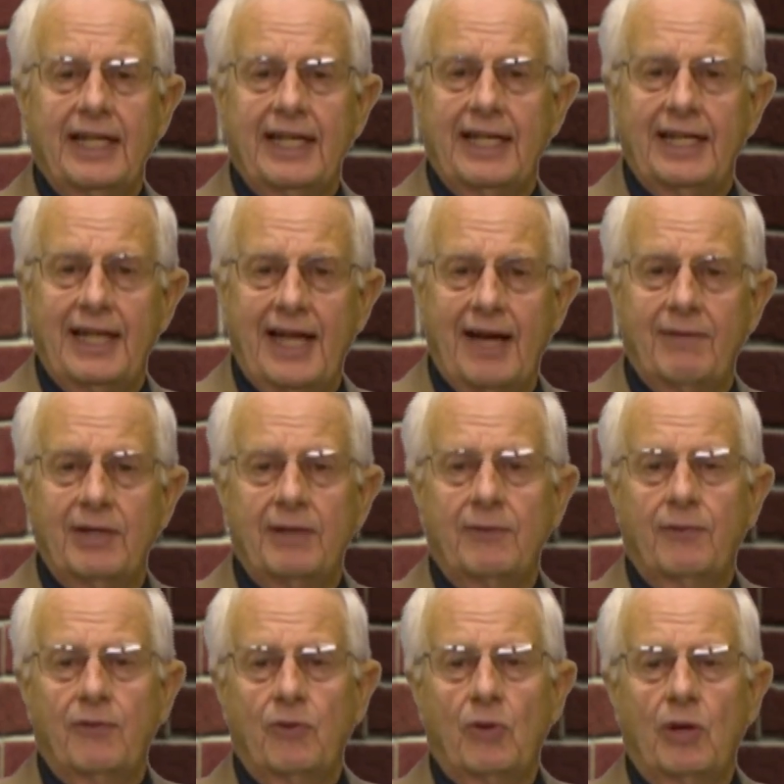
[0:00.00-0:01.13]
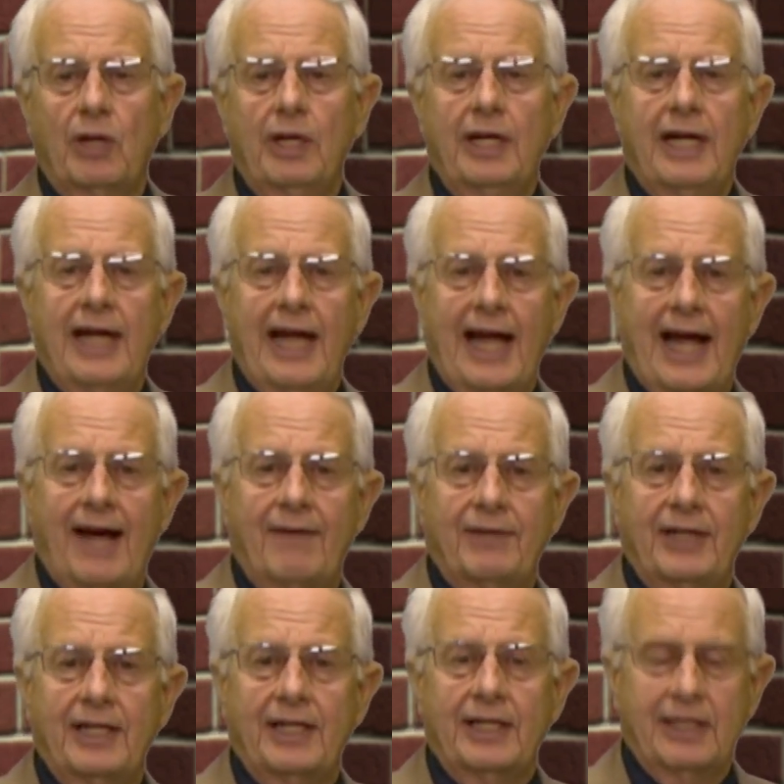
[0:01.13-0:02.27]
in heaven for
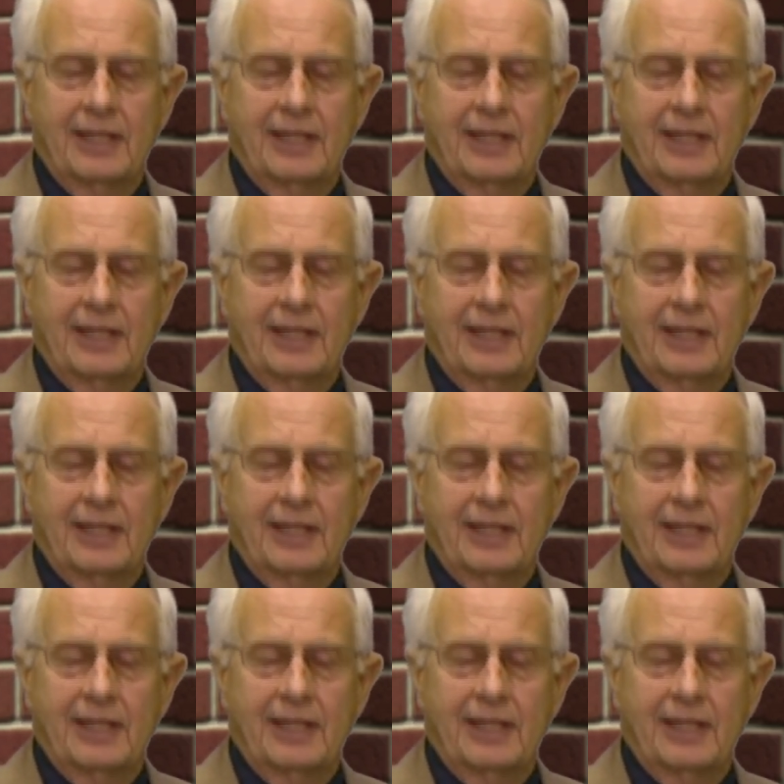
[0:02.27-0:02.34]
having